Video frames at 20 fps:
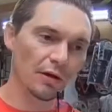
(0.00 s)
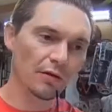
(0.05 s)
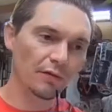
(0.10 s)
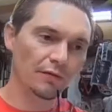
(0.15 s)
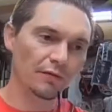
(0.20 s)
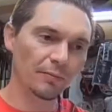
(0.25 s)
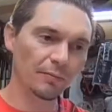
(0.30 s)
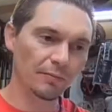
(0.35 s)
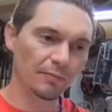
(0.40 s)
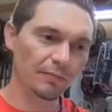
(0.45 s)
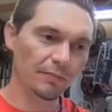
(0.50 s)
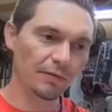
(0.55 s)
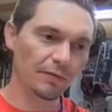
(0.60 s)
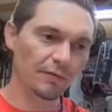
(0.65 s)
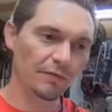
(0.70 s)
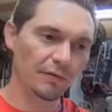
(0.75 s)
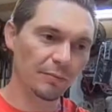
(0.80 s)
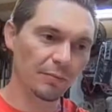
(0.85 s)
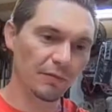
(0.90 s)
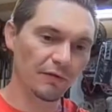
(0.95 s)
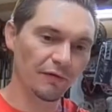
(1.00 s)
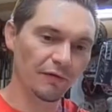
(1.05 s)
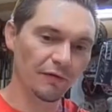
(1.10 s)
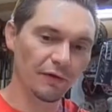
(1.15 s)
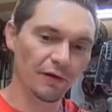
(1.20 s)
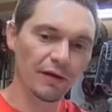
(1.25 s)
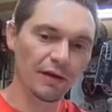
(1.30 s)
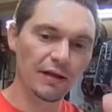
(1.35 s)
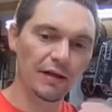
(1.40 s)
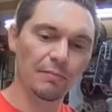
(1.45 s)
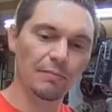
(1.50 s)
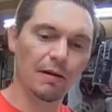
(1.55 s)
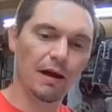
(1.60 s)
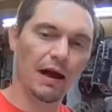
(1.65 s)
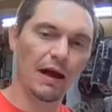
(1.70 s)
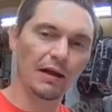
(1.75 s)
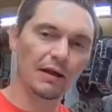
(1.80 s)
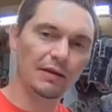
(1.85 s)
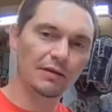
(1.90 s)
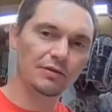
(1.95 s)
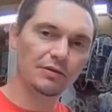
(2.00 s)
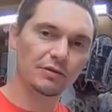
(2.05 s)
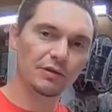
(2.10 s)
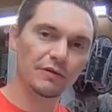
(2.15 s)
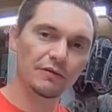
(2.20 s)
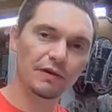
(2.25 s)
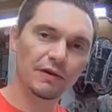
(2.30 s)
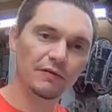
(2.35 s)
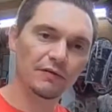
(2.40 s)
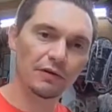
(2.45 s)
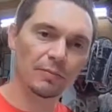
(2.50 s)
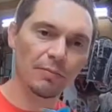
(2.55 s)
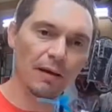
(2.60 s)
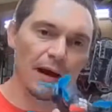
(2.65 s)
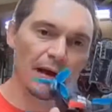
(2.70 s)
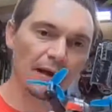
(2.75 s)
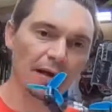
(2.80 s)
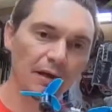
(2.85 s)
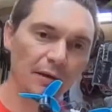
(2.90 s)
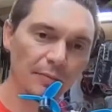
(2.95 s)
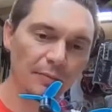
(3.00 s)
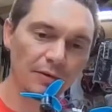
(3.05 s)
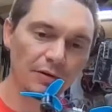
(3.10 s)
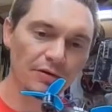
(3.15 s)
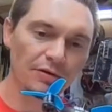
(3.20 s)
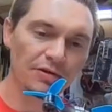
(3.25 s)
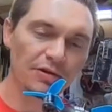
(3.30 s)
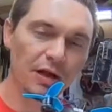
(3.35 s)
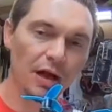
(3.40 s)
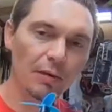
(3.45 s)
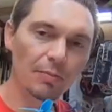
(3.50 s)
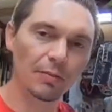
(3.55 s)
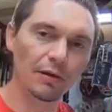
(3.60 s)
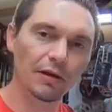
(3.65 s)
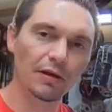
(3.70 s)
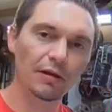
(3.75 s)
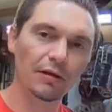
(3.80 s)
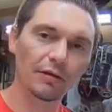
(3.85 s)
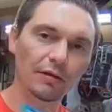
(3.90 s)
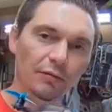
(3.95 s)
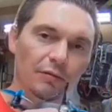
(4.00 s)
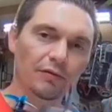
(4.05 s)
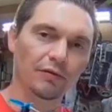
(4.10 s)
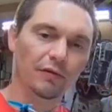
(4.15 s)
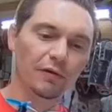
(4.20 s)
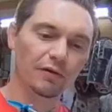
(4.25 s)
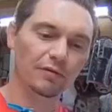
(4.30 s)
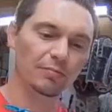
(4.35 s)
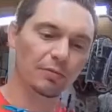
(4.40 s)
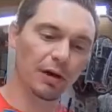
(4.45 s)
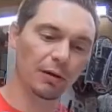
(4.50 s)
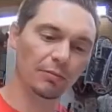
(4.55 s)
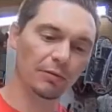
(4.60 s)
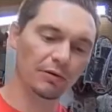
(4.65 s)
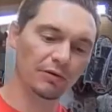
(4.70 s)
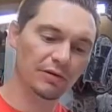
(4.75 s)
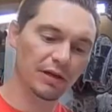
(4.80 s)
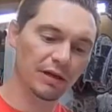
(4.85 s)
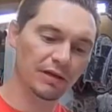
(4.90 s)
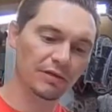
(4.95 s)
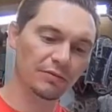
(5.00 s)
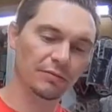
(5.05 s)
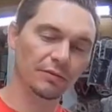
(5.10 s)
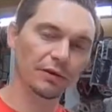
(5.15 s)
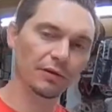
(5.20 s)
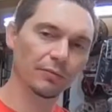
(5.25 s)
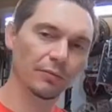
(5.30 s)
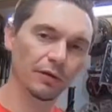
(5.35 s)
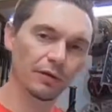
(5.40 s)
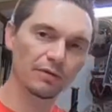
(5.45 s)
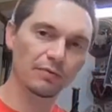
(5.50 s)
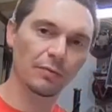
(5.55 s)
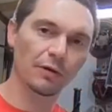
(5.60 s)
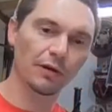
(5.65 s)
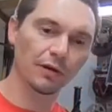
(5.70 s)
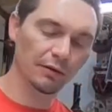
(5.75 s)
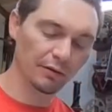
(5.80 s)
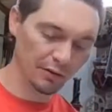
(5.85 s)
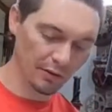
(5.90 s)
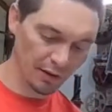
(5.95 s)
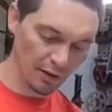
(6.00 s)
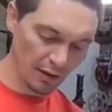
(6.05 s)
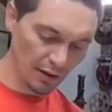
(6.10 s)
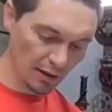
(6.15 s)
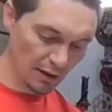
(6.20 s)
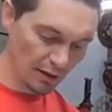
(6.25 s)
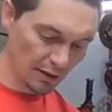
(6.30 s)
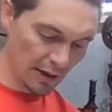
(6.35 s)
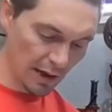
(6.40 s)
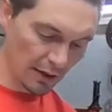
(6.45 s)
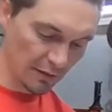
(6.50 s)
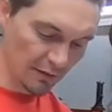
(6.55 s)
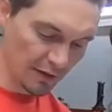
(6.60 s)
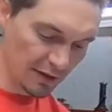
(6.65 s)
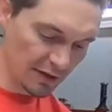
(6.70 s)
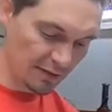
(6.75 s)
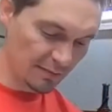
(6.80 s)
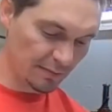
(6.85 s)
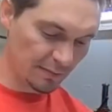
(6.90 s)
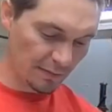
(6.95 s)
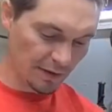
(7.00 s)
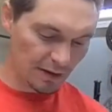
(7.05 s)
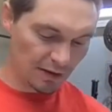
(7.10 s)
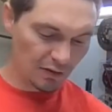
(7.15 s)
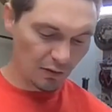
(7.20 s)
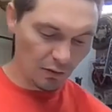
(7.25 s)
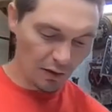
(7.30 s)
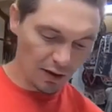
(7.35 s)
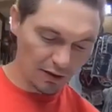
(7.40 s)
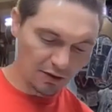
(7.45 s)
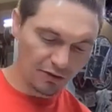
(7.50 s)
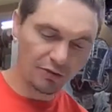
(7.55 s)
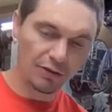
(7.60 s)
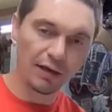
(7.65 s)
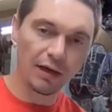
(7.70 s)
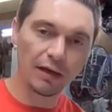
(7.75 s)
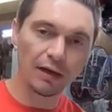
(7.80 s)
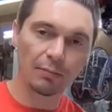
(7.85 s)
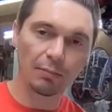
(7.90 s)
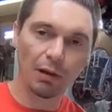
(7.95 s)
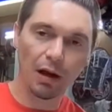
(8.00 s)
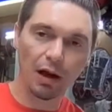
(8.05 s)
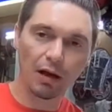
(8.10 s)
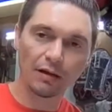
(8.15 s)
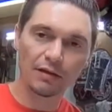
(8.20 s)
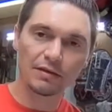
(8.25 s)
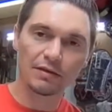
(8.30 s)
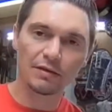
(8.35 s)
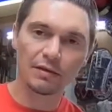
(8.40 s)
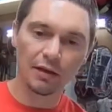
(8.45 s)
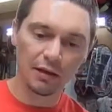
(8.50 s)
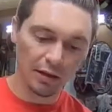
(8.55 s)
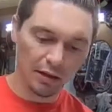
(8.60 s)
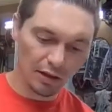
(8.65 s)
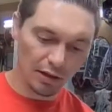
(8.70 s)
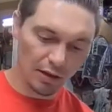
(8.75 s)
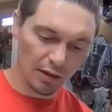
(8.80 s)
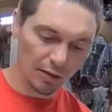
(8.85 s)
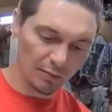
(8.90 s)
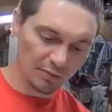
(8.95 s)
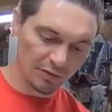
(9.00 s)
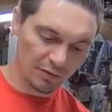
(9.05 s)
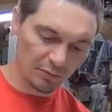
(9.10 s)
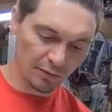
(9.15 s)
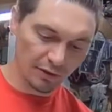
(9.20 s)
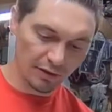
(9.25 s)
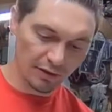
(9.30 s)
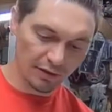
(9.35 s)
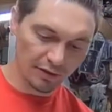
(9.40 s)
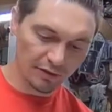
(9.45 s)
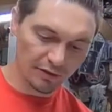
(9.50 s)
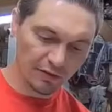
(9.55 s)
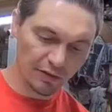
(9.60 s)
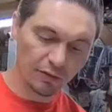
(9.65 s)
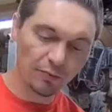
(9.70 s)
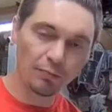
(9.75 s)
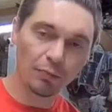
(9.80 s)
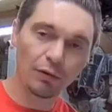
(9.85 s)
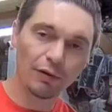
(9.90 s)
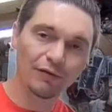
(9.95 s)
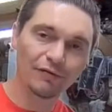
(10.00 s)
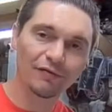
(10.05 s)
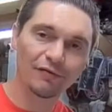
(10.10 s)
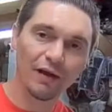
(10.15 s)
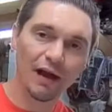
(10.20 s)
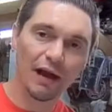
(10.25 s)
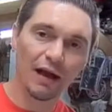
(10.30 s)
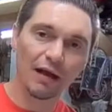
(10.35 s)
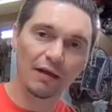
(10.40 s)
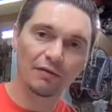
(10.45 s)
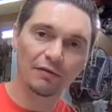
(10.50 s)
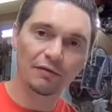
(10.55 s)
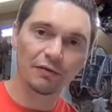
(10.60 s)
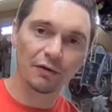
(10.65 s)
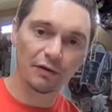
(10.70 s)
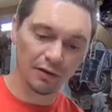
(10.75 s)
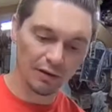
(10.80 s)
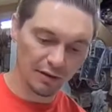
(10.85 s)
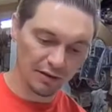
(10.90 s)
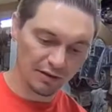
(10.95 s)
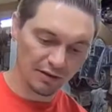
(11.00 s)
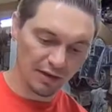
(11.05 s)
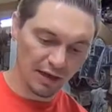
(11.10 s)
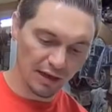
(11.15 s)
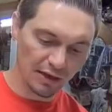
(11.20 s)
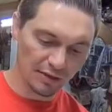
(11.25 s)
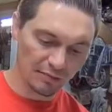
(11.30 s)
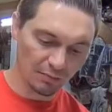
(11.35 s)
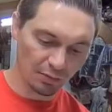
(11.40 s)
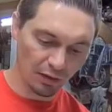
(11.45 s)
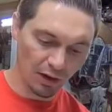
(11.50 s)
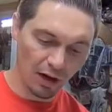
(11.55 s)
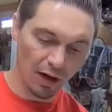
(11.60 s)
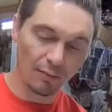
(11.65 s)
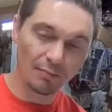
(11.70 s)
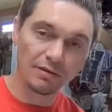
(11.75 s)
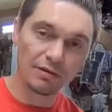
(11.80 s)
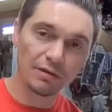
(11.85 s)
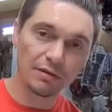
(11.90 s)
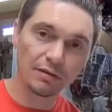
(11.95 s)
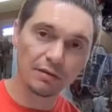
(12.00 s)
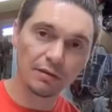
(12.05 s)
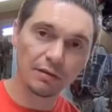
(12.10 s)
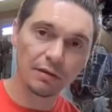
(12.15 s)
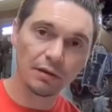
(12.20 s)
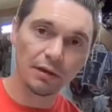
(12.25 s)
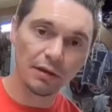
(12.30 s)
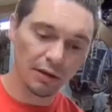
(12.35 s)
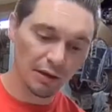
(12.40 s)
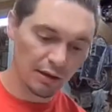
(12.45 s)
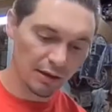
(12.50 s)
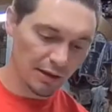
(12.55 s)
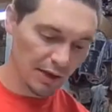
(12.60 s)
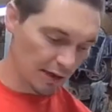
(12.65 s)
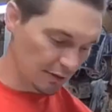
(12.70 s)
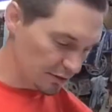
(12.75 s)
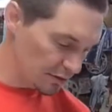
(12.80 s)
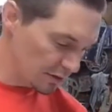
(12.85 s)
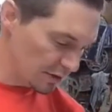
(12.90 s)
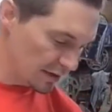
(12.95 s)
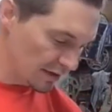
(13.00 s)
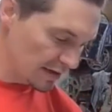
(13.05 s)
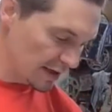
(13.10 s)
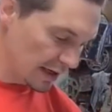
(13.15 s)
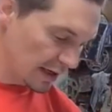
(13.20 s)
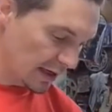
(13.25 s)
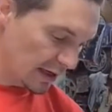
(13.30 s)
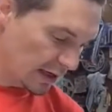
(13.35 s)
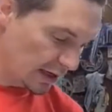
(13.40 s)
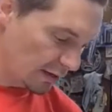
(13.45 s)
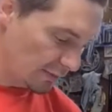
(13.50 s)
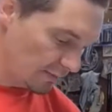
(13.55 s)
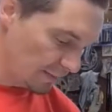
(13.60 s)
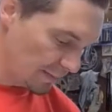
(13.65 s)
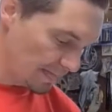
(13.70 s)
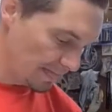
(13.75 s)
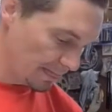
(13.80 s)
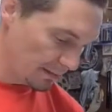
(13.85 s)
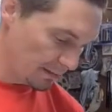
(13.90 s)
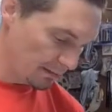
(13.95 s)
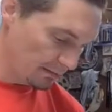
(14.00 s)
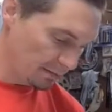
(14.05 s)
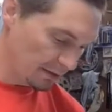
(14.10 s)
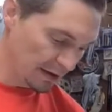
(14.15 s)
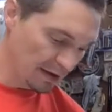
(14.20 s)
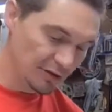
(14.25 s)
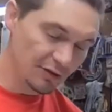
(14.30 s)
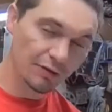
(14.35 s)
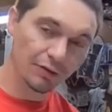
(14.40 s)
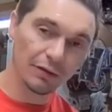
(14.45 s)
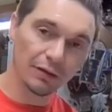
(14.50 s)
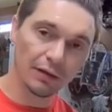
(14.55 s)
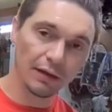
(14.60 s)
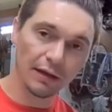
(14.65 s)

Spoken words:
from the front and the back. So even if you're backing up and you stop it, the reverse prop rotation really works well. Now this quad straight out of the box comes with 2.5 size props. Now you can take a Blade Torrent